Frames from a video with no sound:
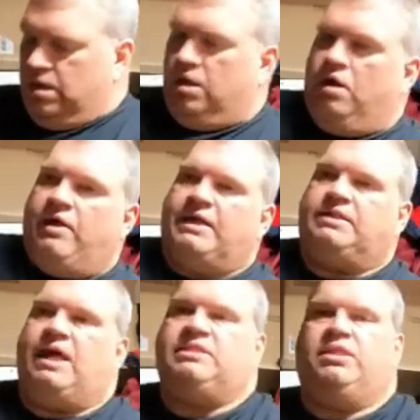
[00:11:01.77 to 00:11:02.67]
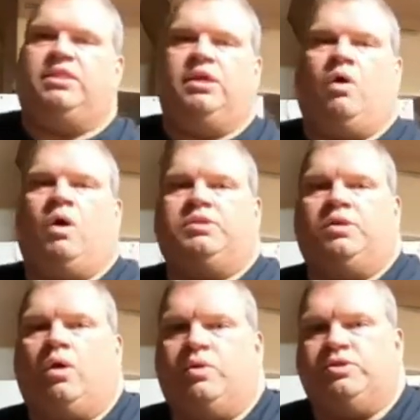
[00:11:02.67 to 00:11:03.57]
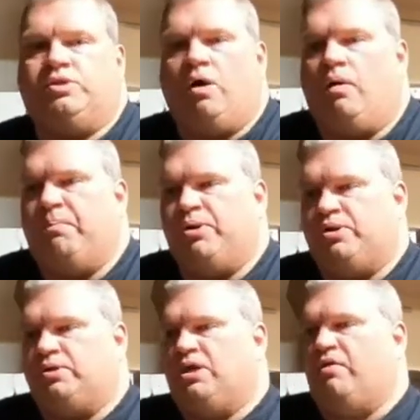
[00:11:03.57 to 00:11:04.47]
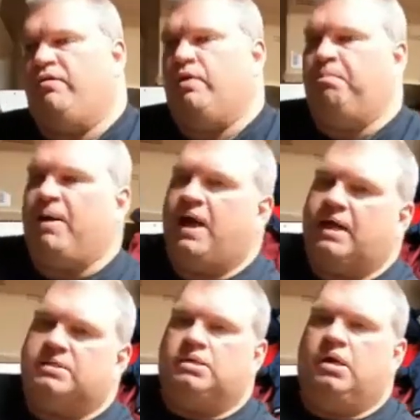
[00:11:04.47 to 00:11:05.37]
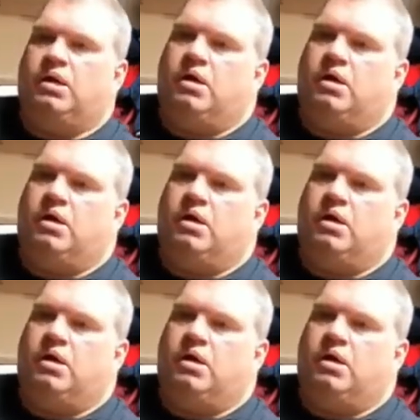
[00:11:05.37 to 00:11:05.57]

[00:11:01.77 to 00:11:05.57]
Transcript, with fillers: you know that that's the thing. Also, is don't put yourself in a box.